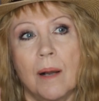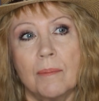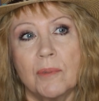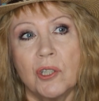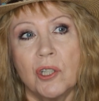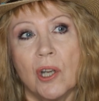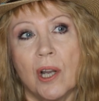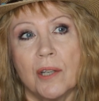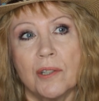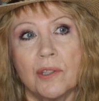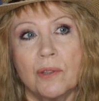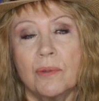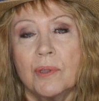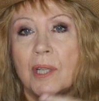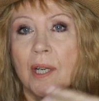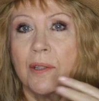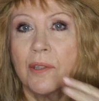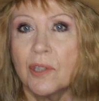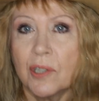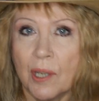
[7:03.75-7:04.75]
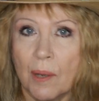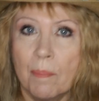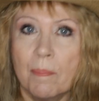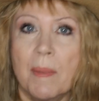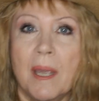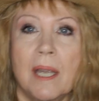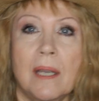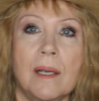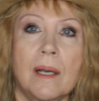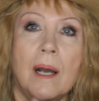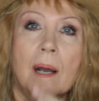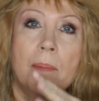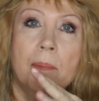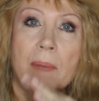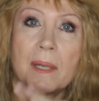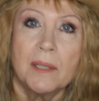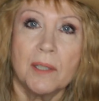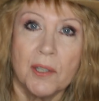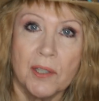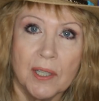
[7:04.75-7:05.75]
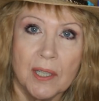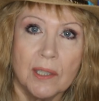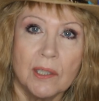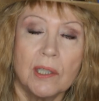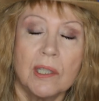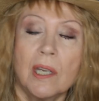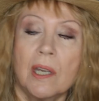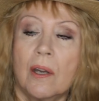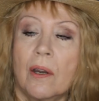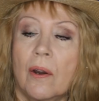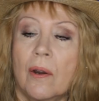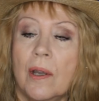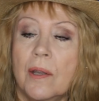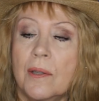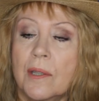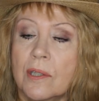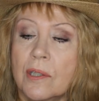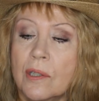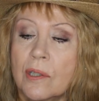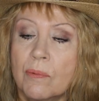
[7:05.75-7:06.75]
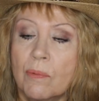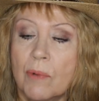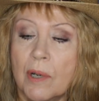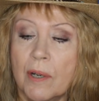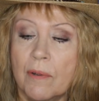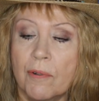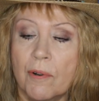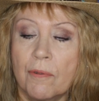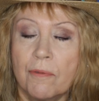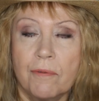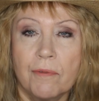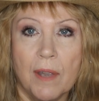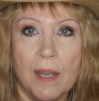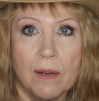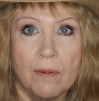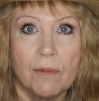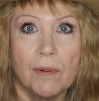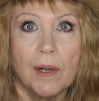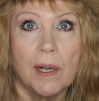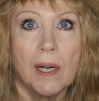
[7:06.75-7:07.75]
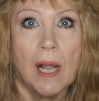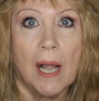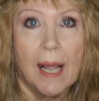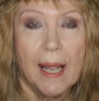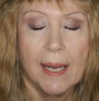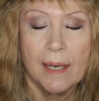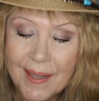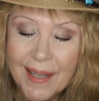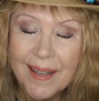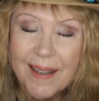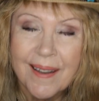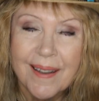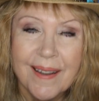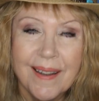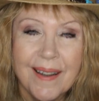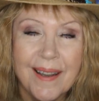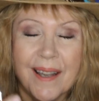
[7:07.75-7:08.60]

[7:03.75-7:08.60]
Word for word: She also does some makeup and skincare, and this is one of her favorite items.